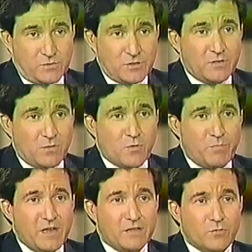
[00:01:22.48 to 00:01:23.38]
certainly were
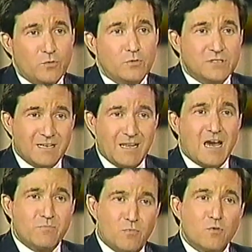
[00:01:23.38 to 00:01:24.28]
bending the rules a
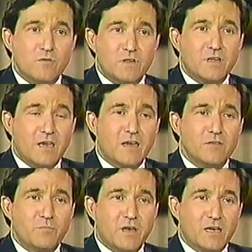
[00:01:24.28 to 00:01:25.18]
lot more than you had in
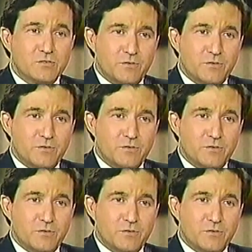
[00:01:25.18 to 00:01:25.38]
the past,